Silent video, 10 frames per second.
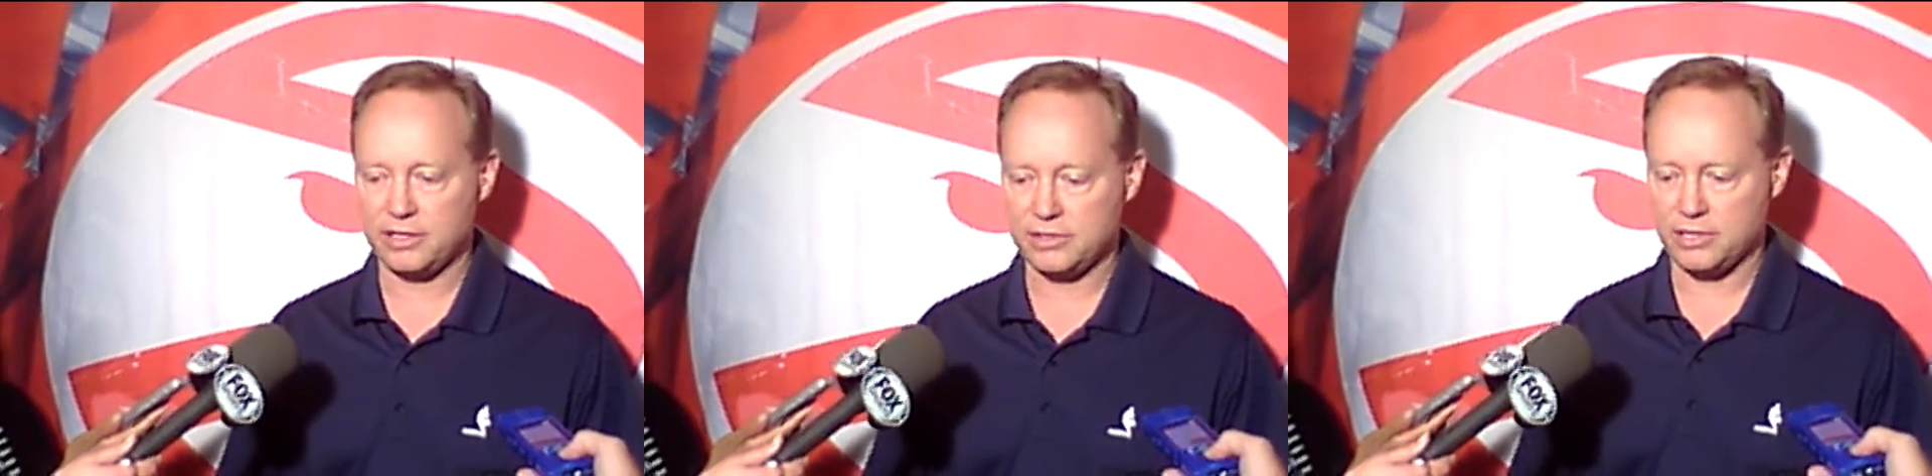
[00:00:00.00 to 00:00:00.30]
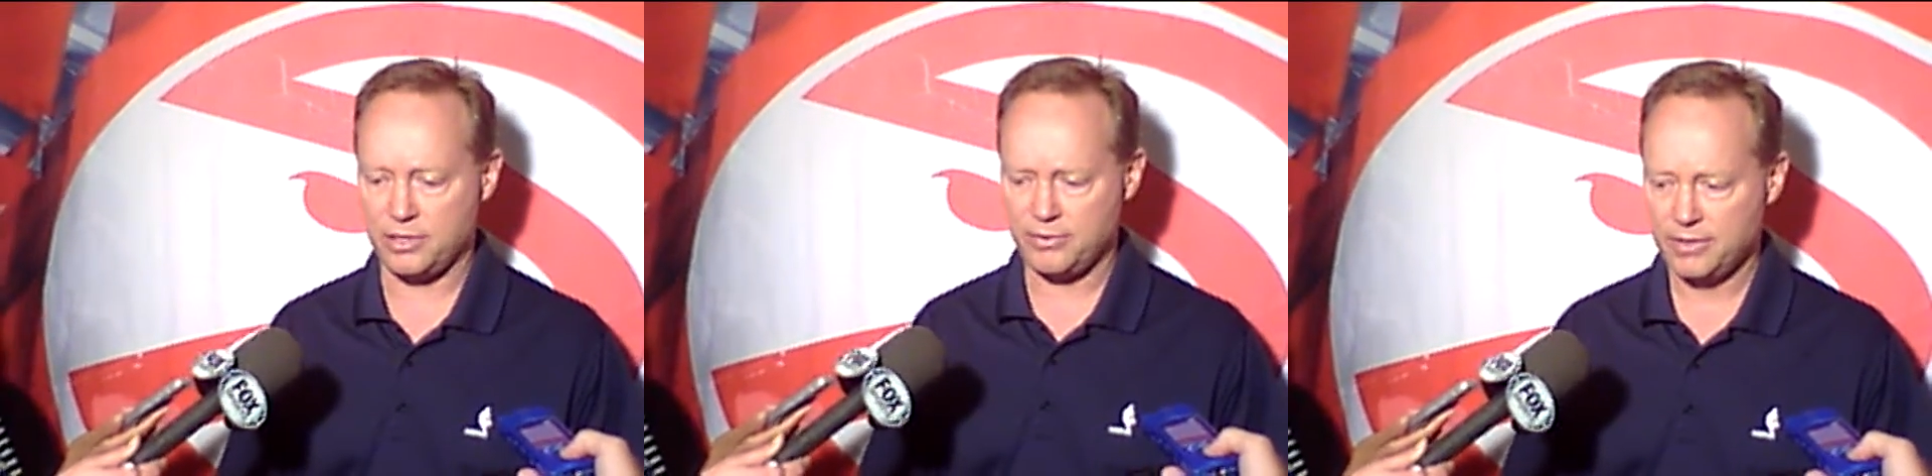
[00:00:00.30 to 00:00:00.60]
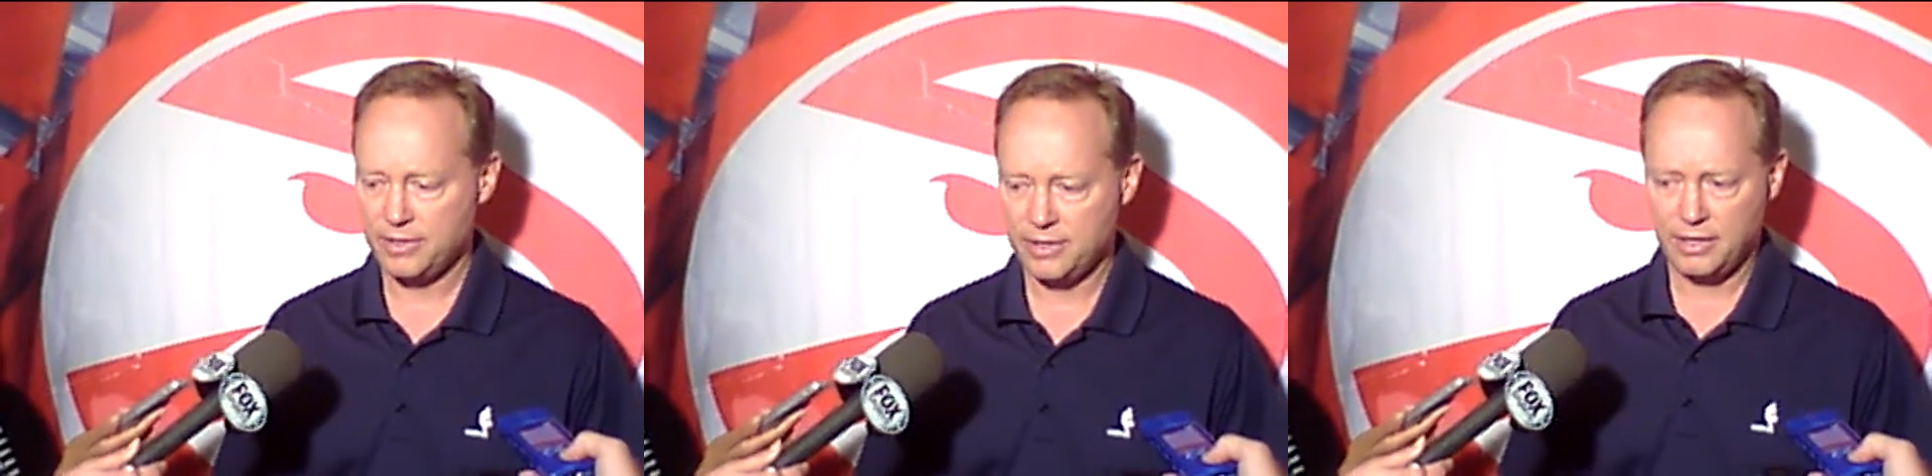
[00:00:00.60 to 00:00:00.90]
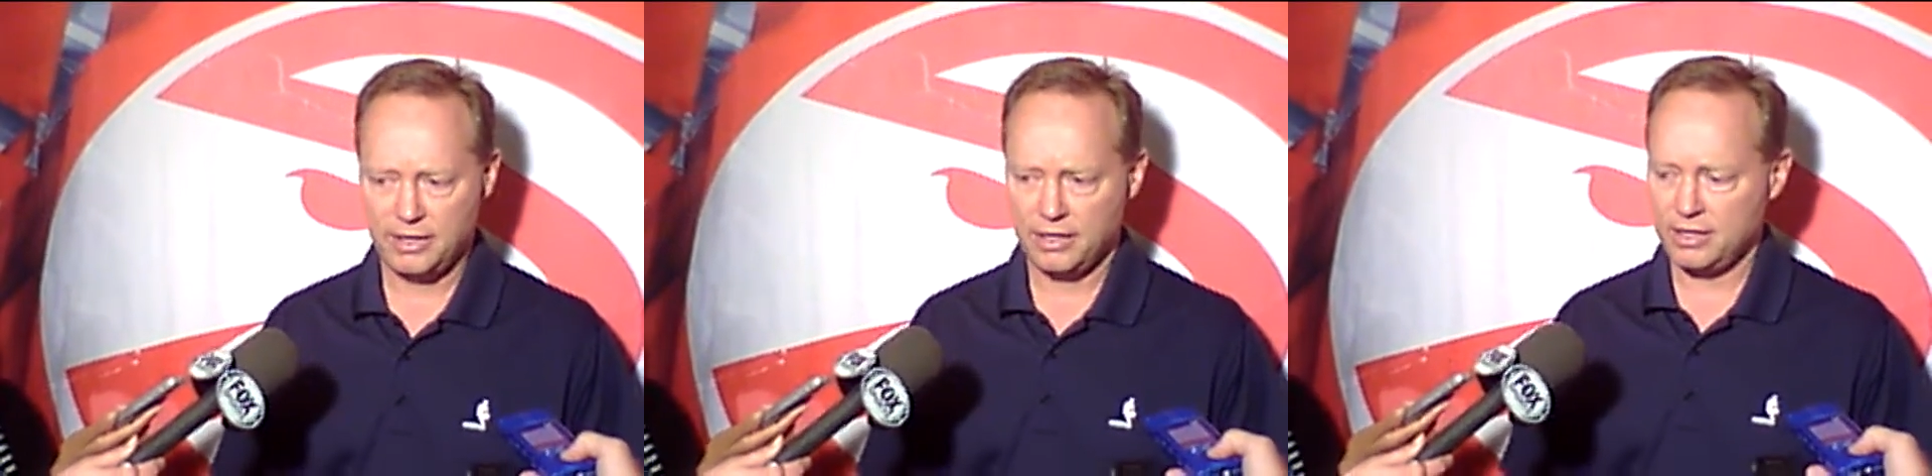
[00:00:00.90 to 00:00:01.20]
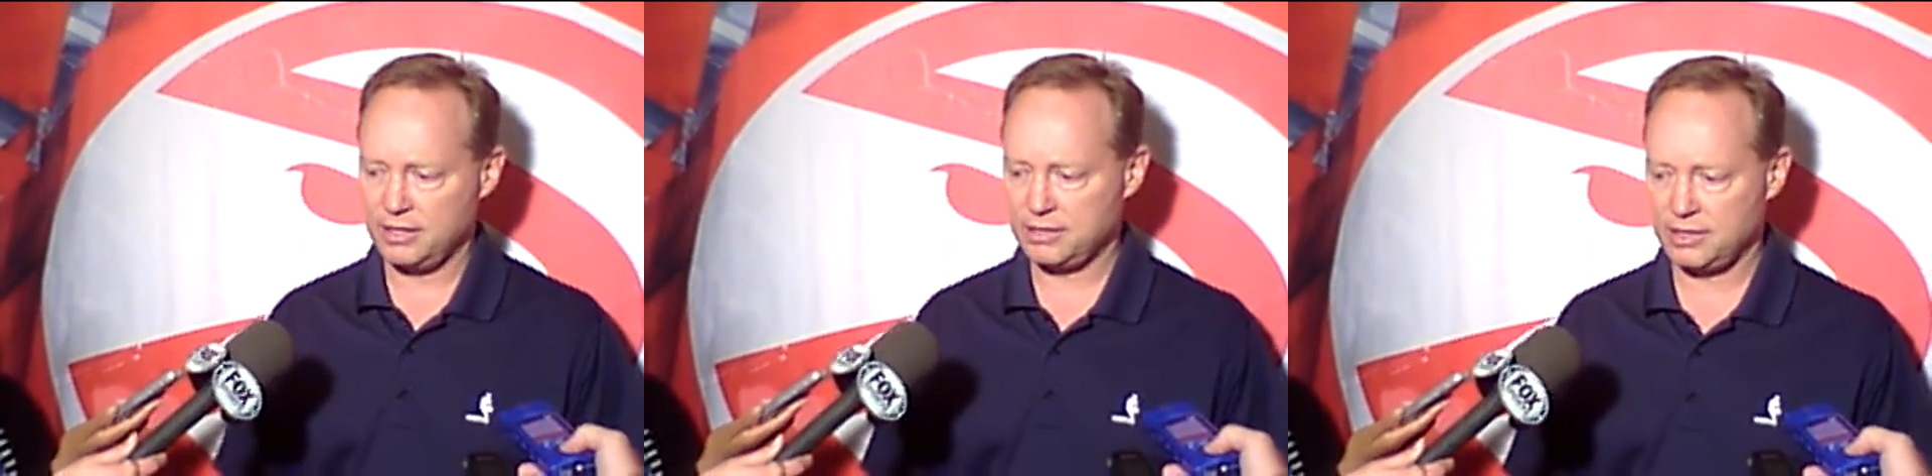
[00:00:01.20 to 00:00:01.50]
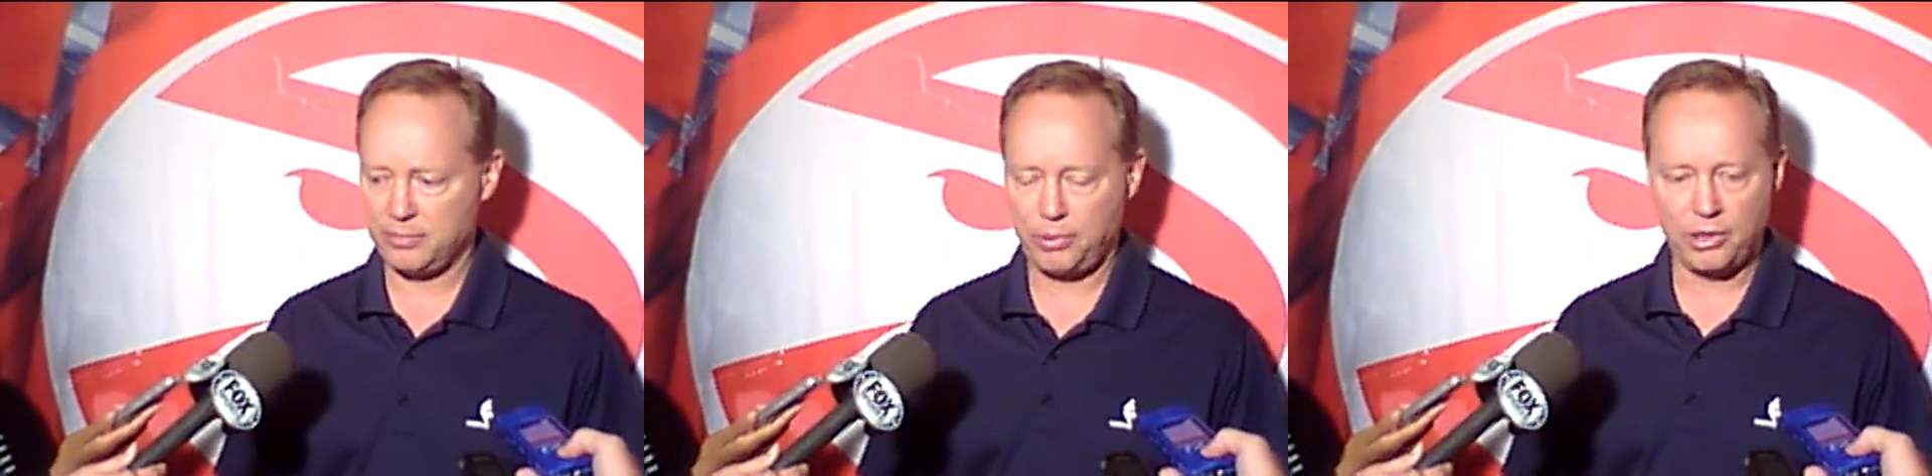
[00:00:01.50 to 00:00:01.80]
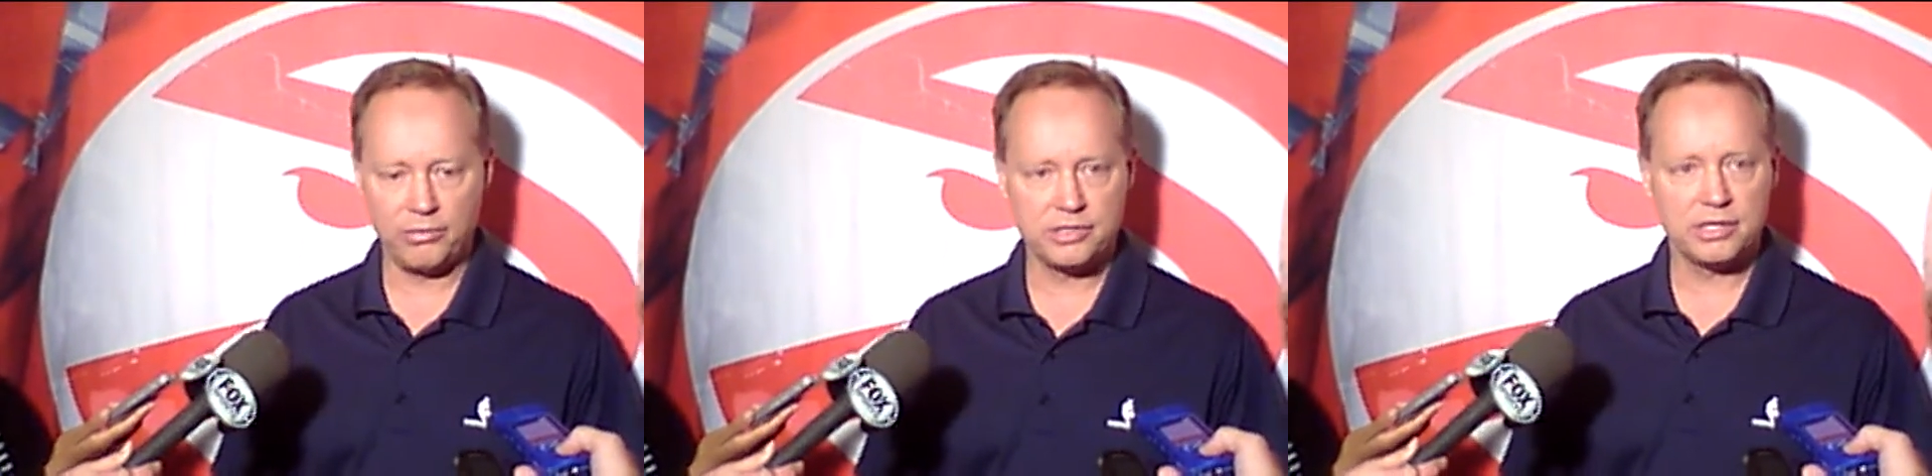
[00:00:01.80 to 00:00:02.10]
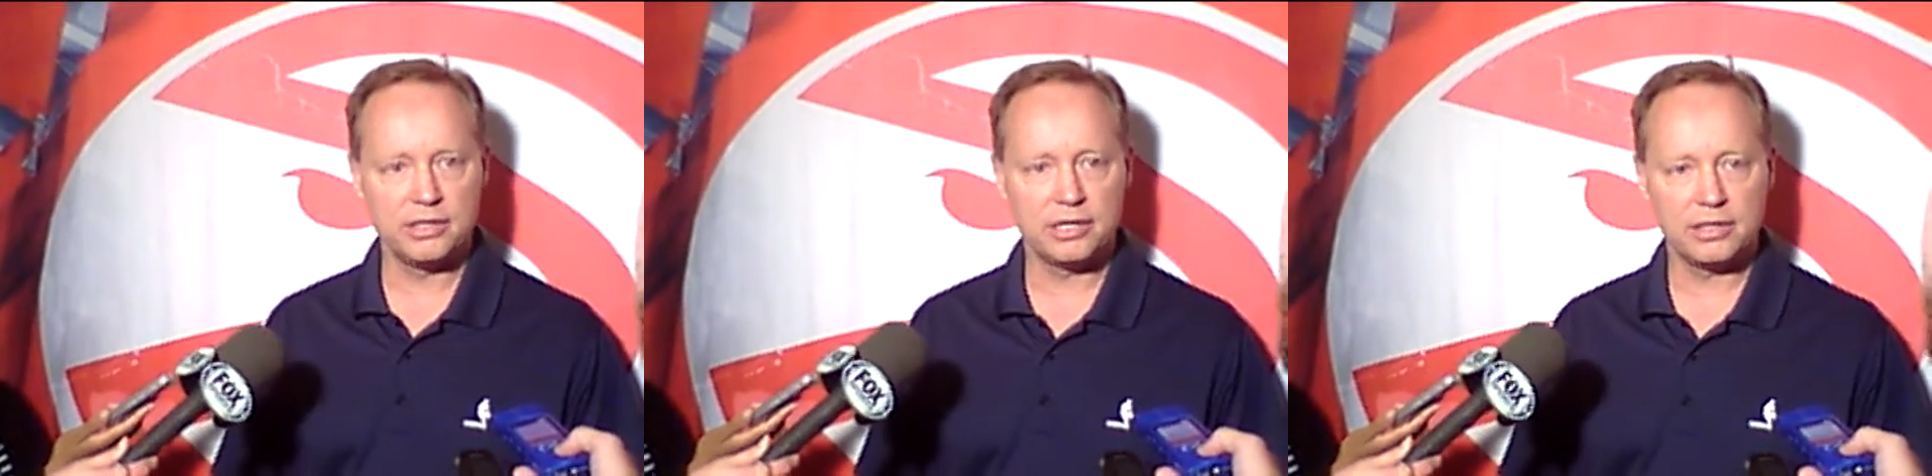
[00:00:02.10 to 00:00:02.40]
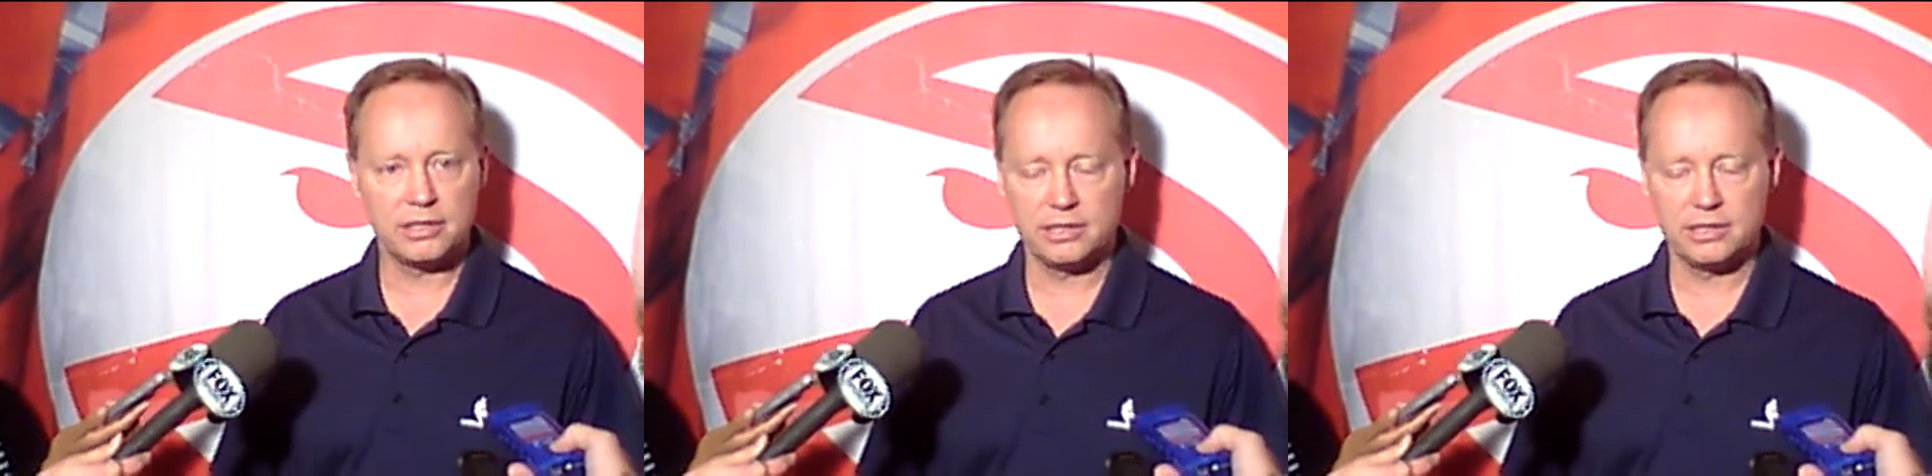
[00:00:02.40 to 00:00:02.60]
So he's pretty resilient.